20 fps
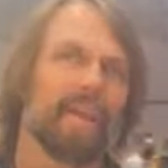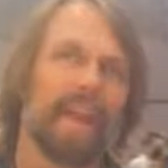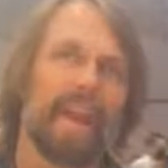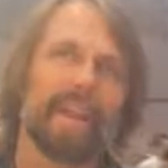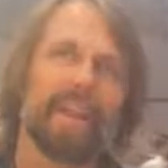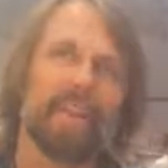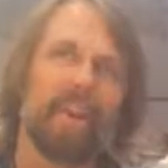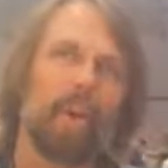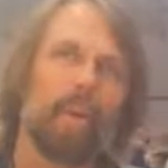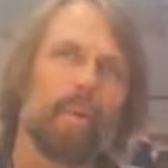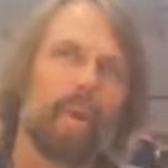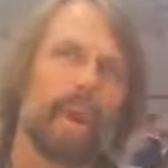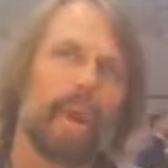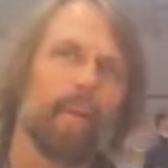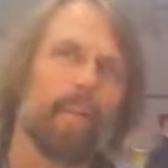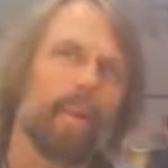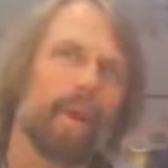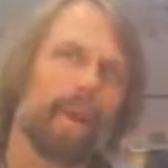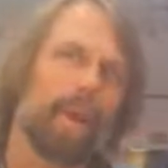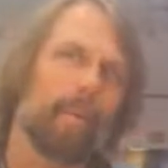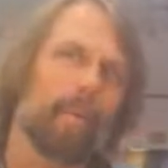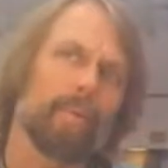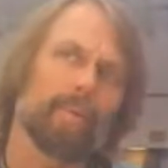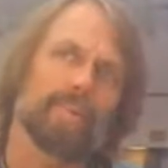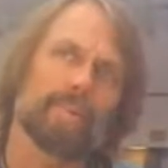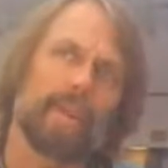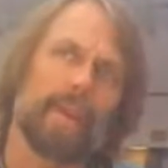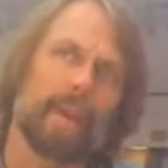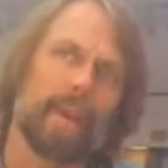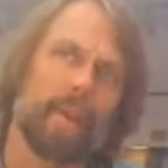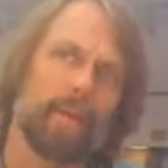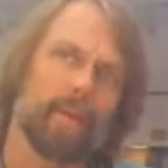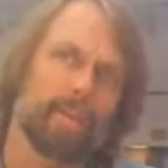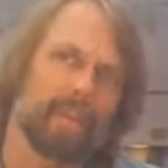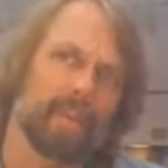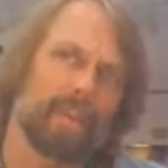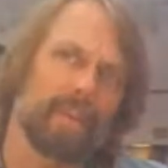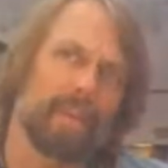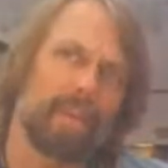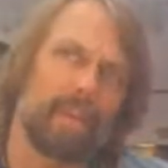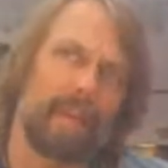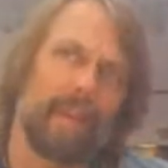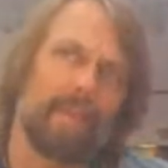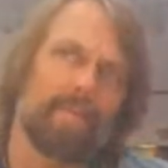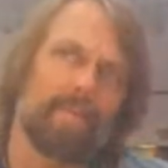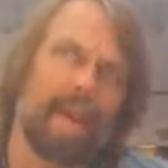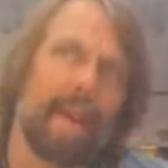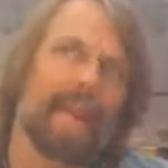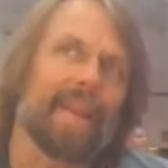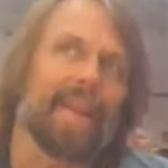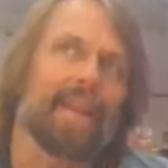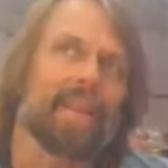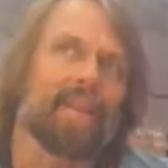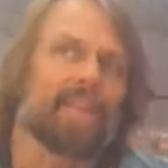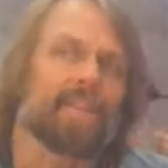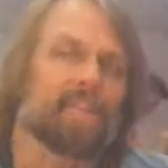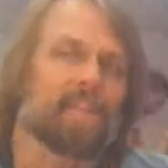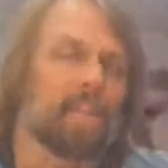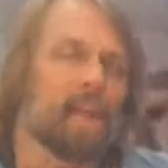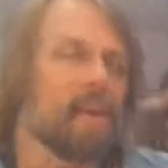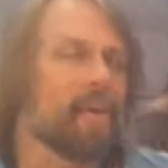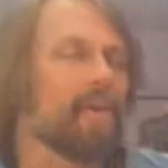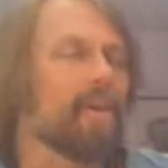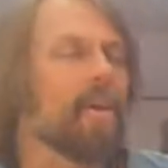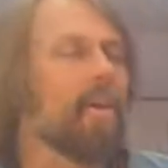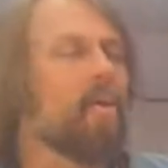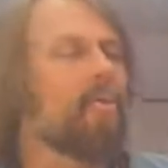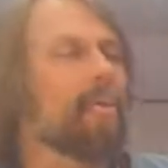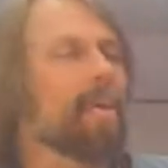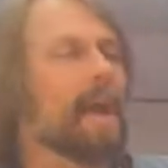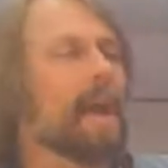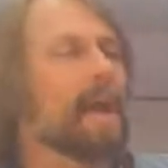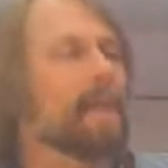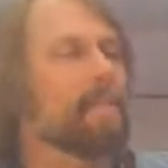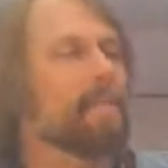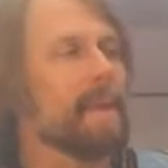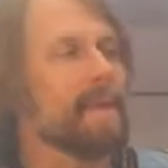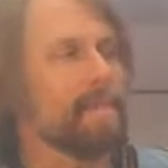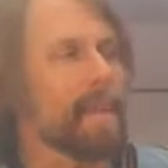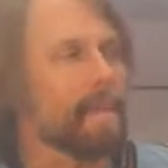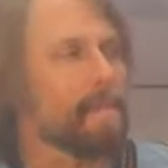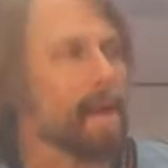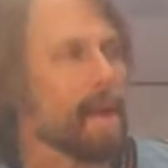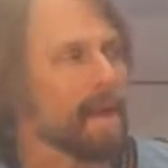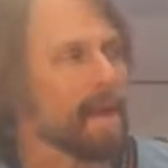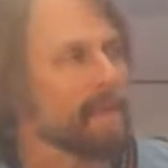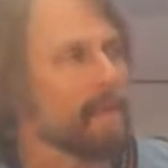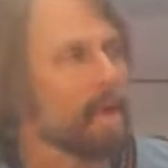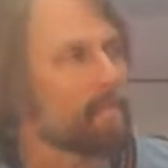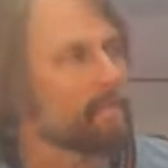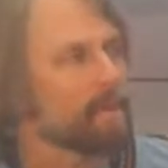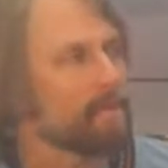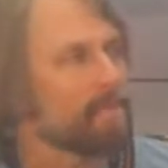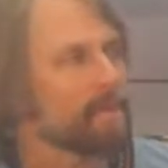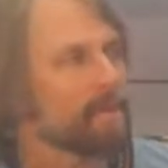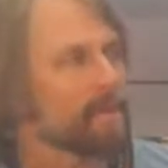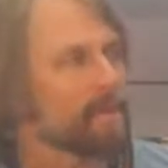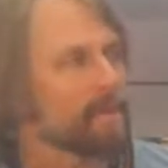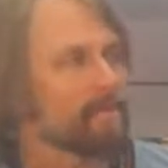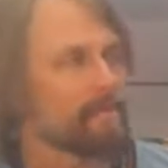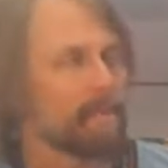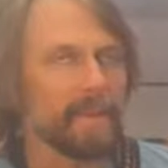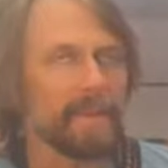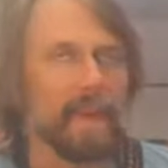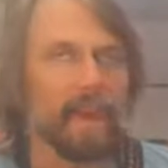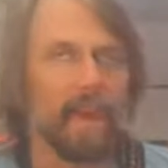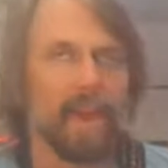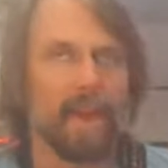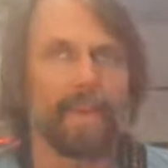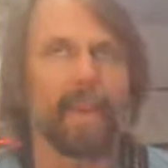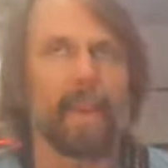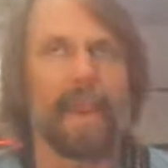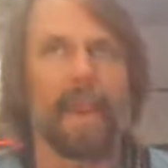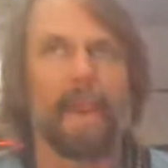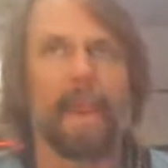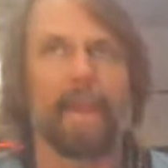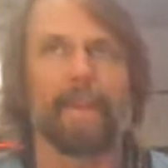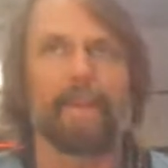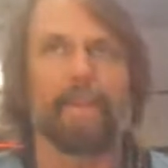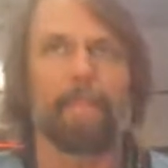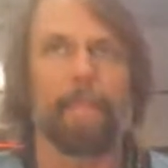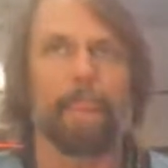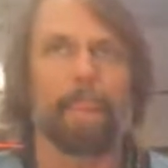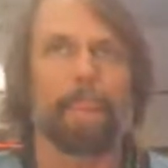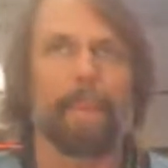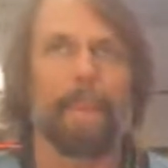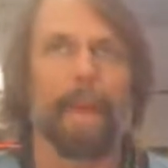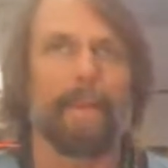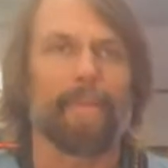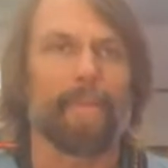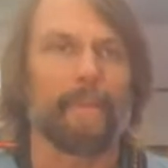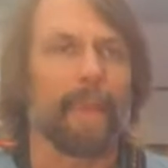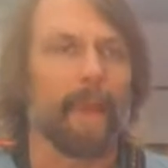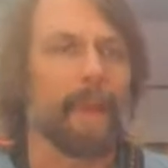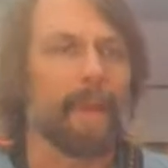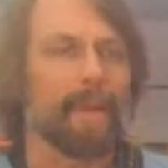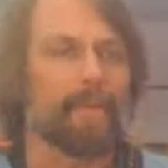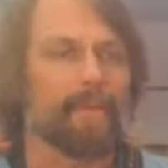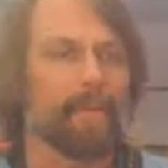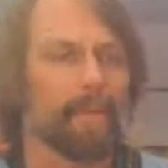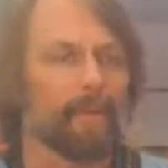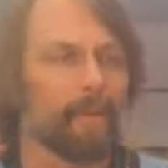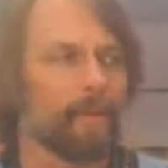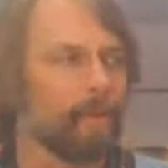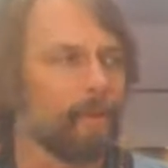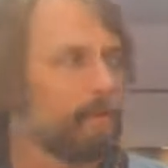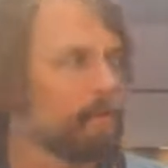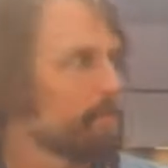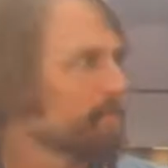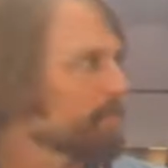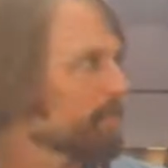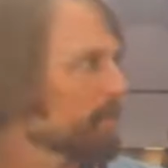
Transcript: Yeah, it was a inviting scenario, but I had made my mind up to be done, and not that I ever